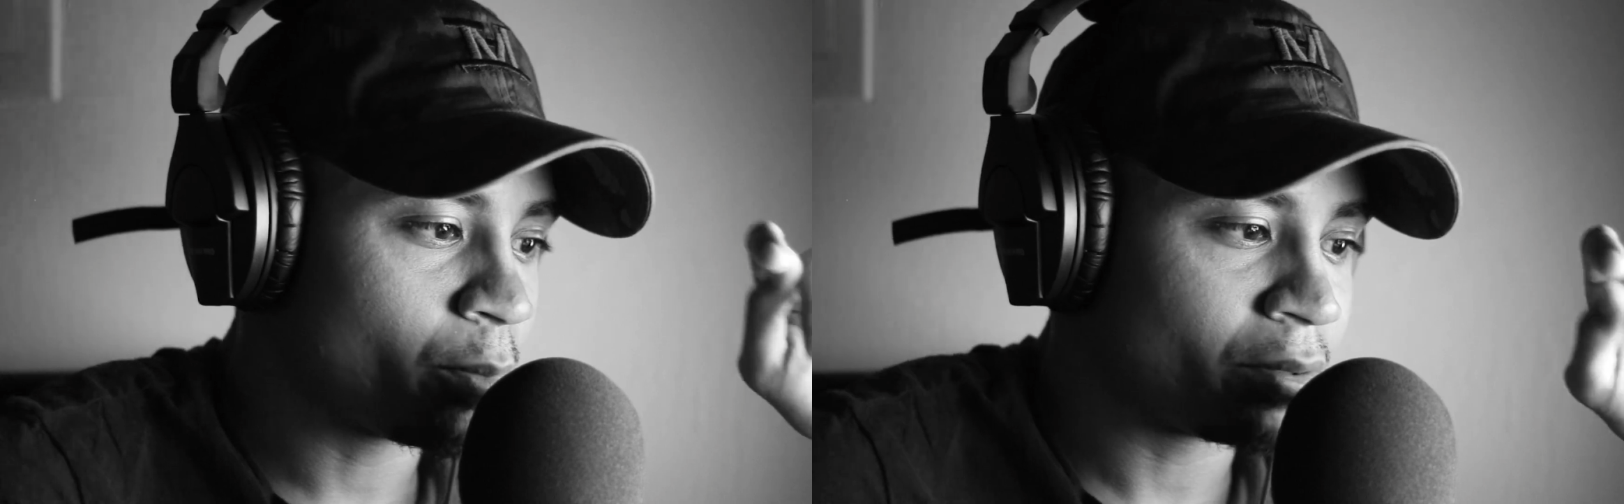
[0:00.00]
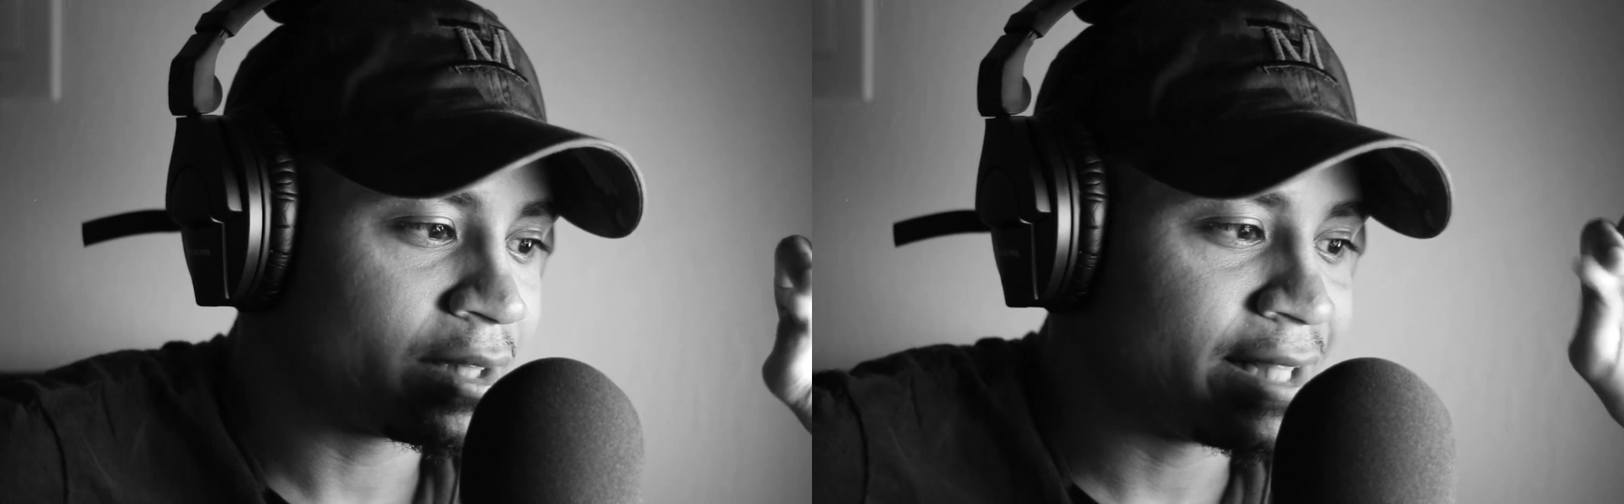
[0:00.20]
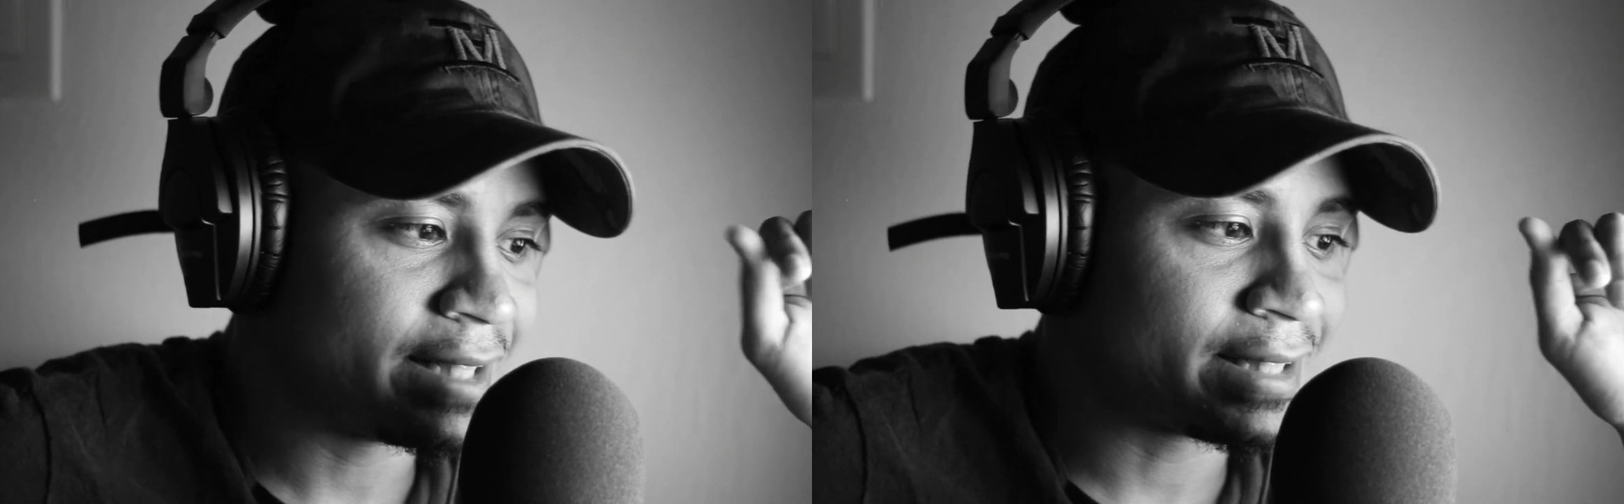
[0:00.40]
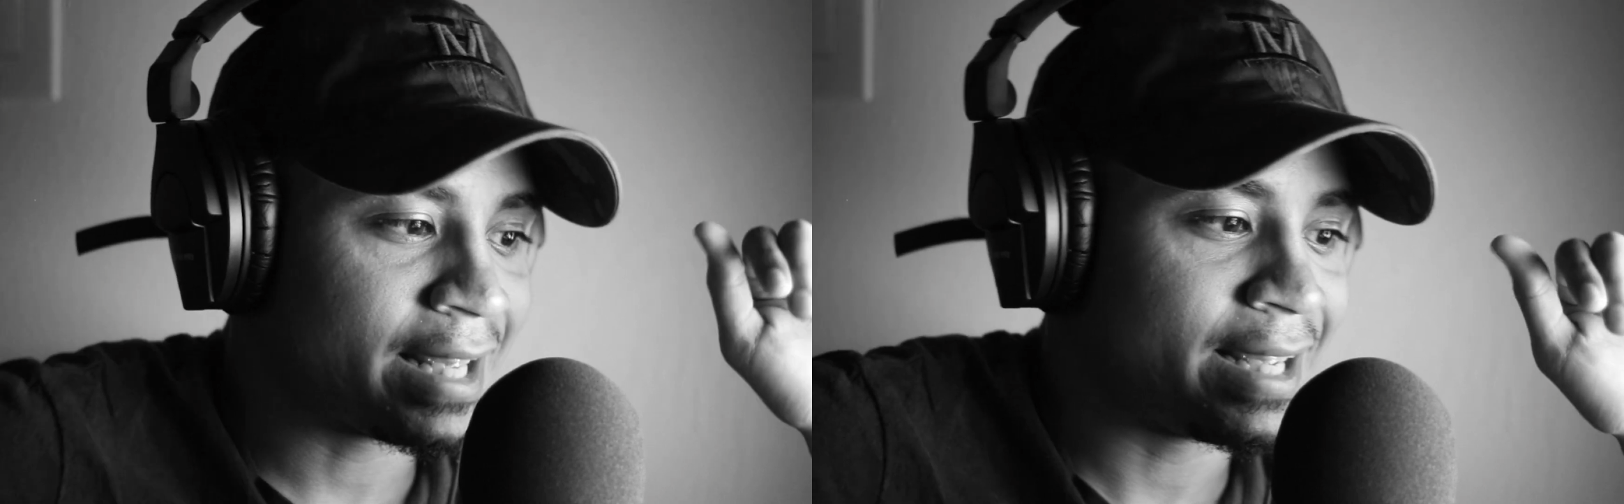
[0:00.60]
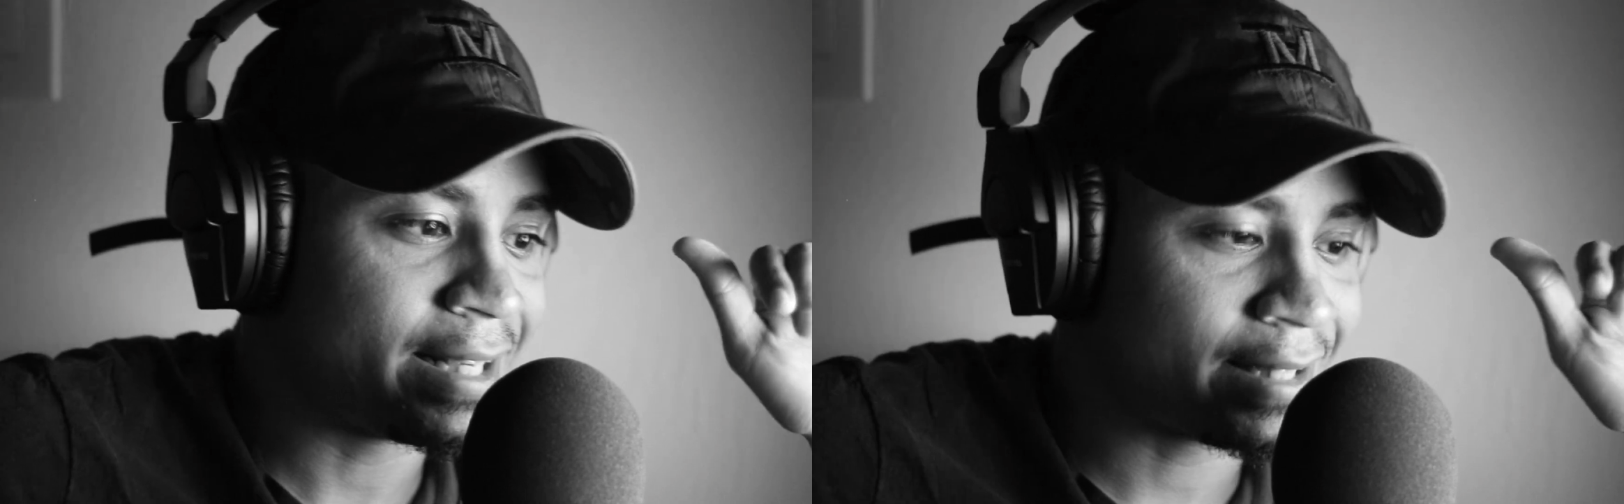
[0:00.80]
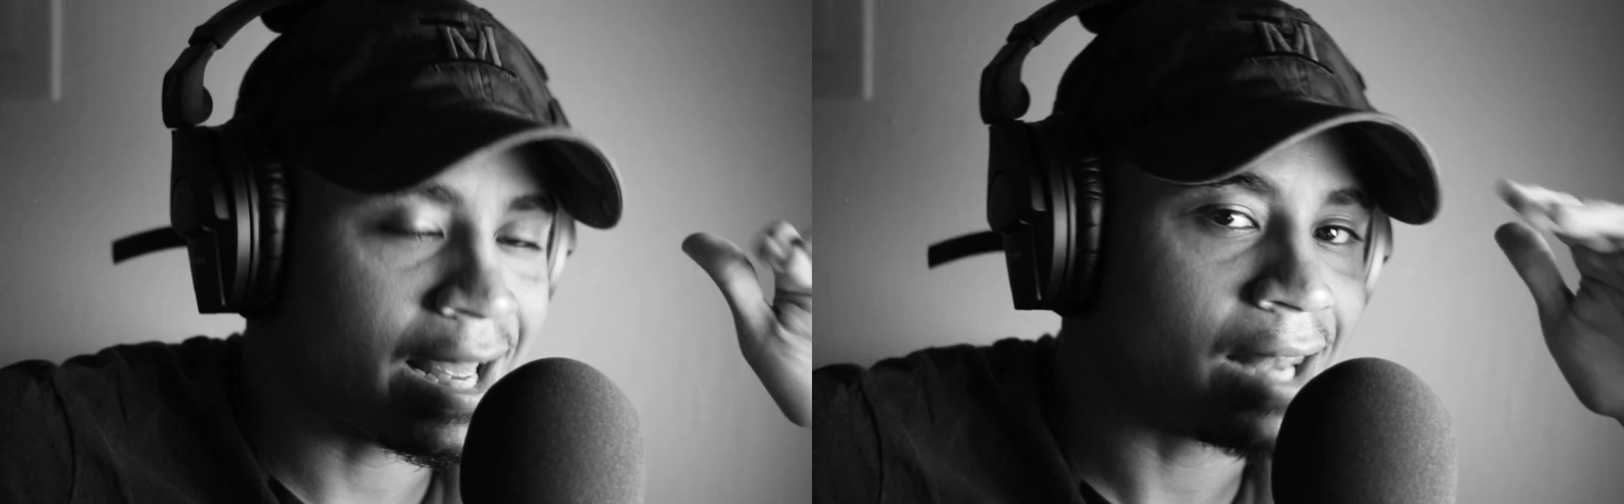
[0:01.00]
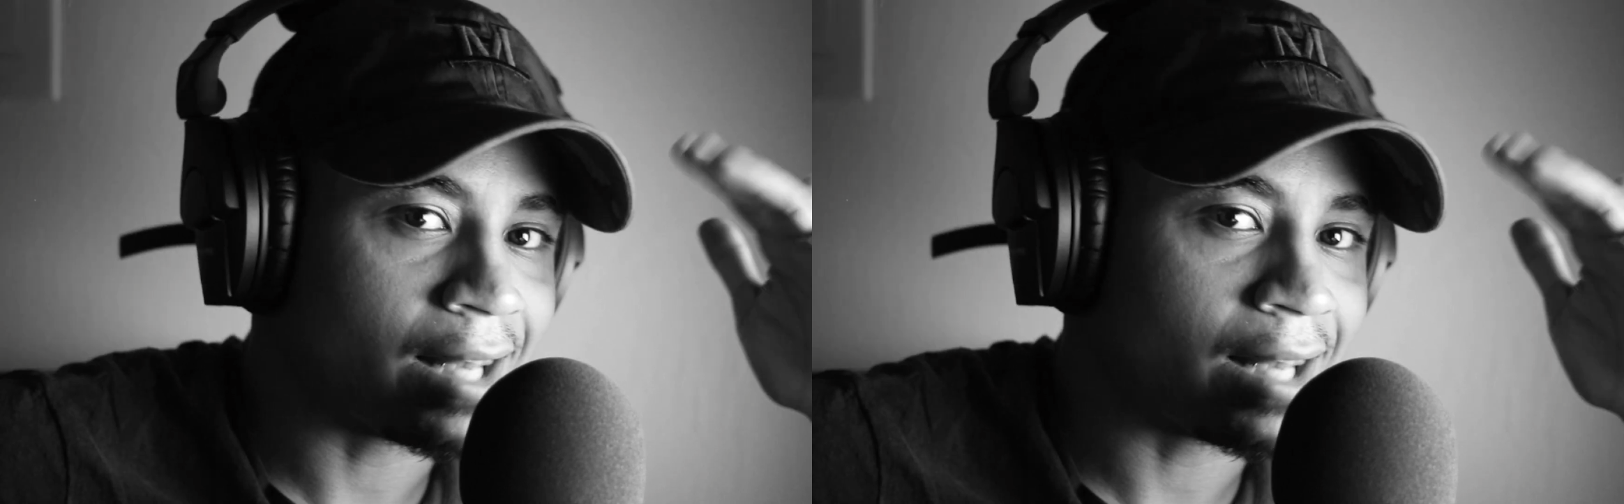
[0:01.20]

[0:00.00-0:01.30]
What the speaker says: please hit that